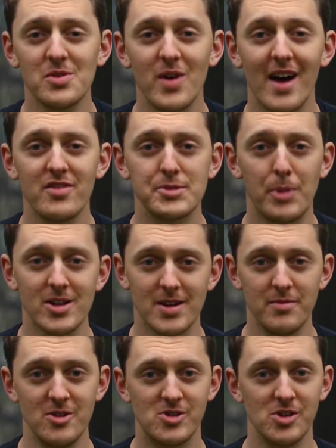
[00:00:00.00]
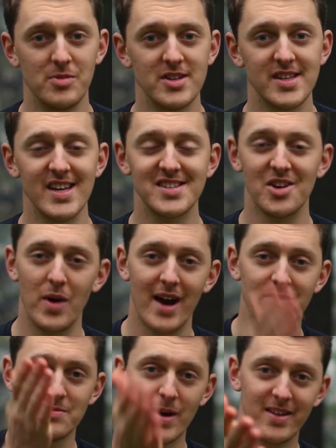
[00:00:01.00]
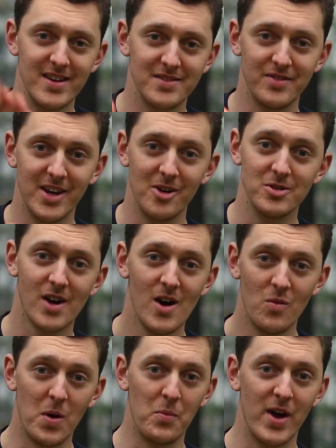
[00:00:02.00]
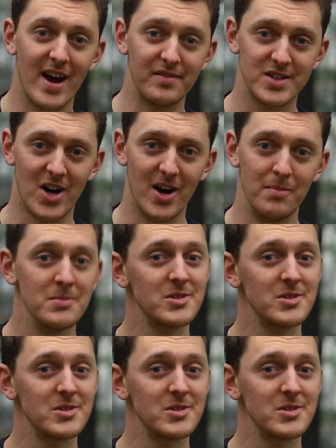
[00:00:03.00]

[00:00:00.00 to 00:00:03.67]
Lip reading: that we have as part-time YouTubers is that we have to make these videos when we have time.